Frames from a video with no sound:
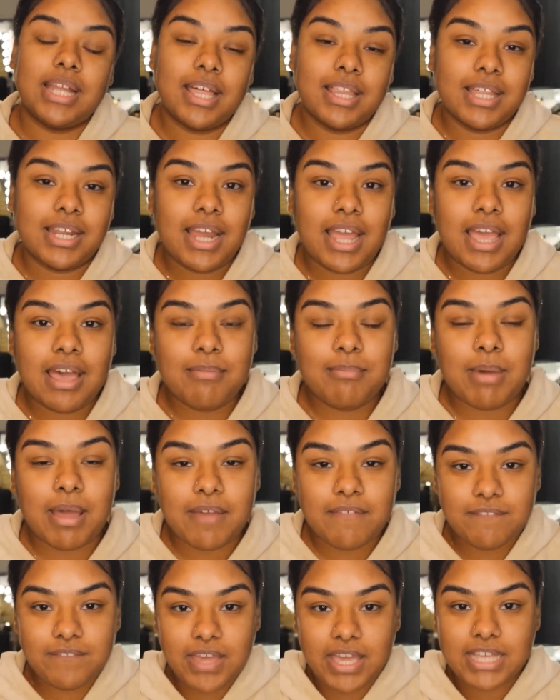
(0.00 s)
that I have
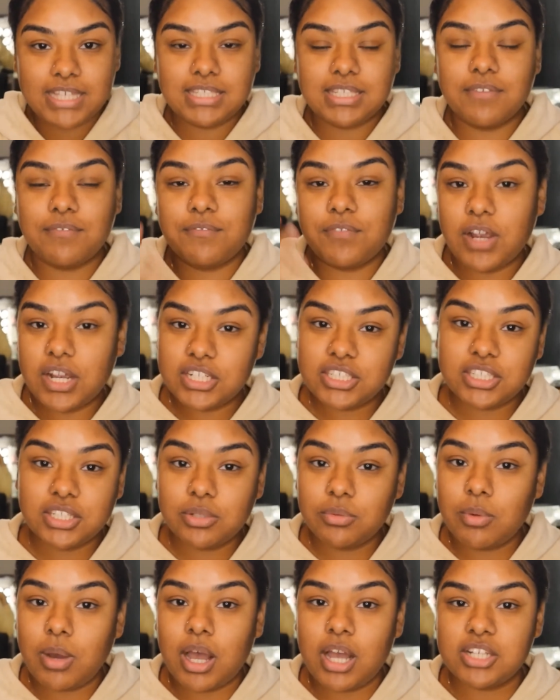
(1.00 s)
my face freshly
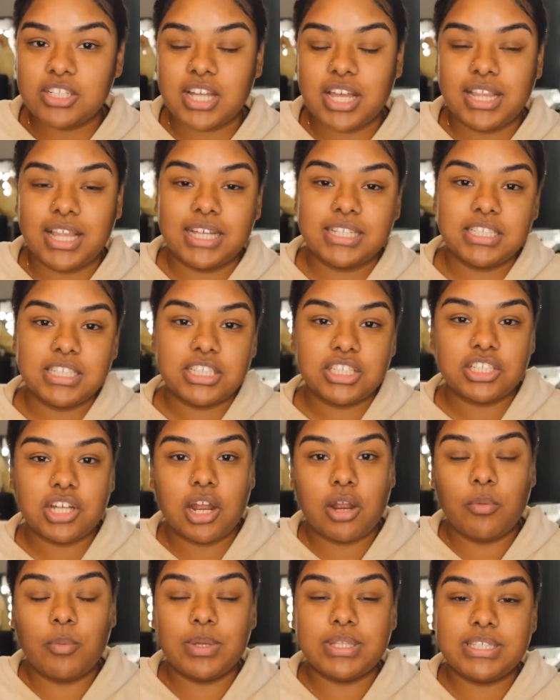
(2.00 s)
washed, I like to
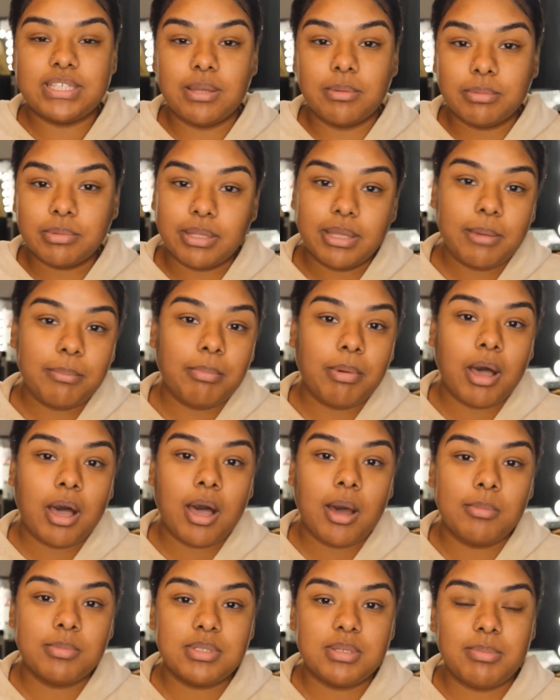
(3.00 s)
start with some lip
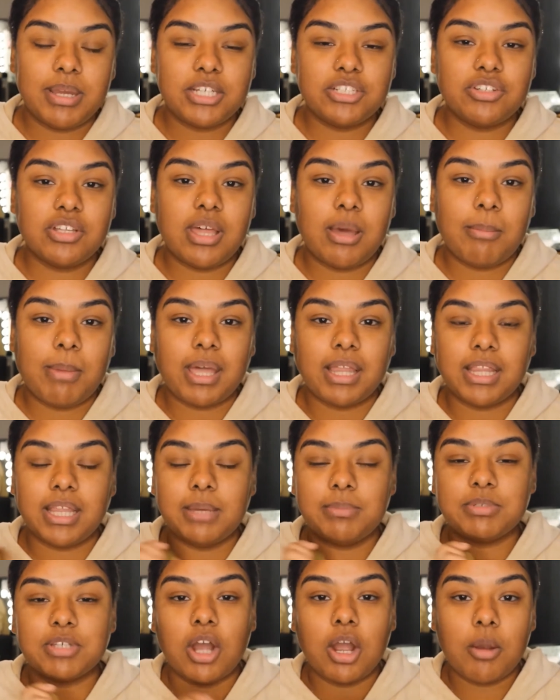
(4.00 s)
balm to make sure that my
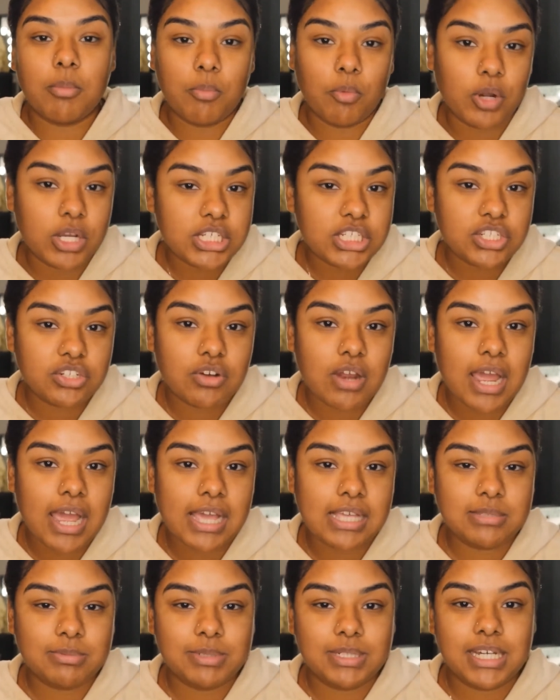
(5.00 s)
lips are
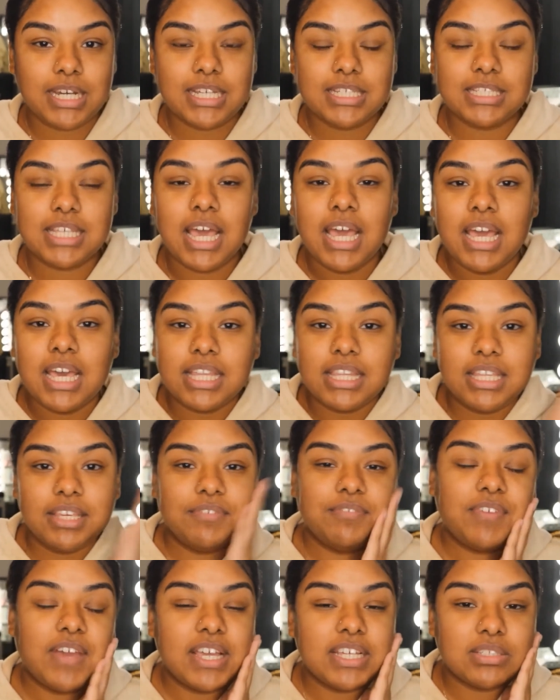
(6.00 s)
moisturized, because
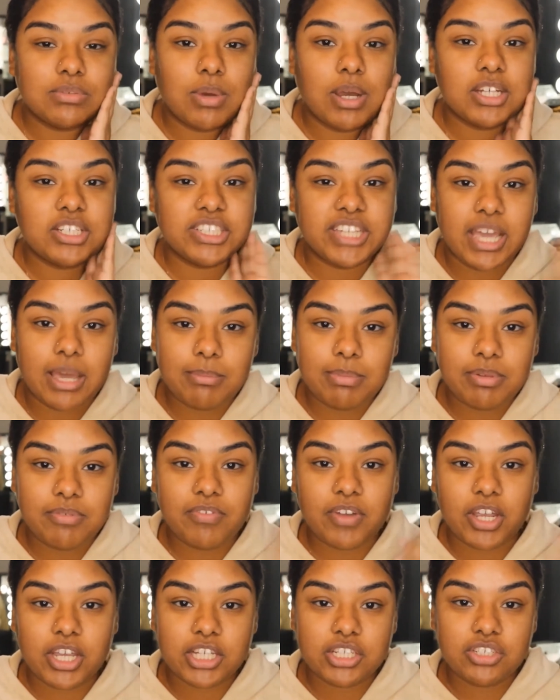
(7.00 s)
the face wash can be
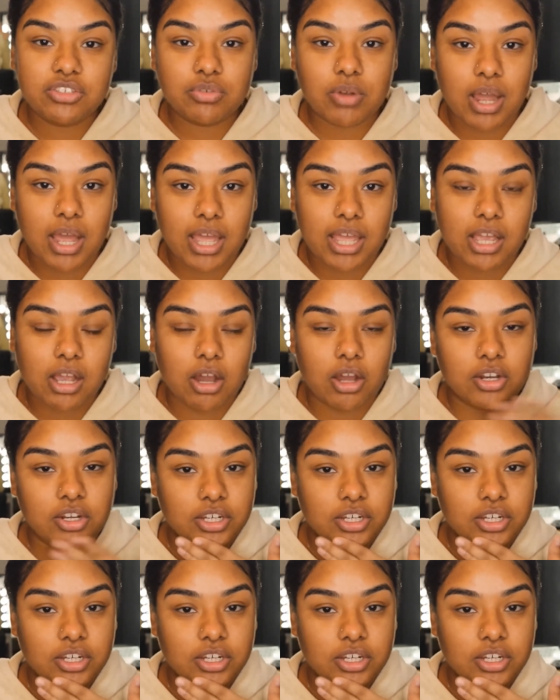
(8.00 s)
very drying on your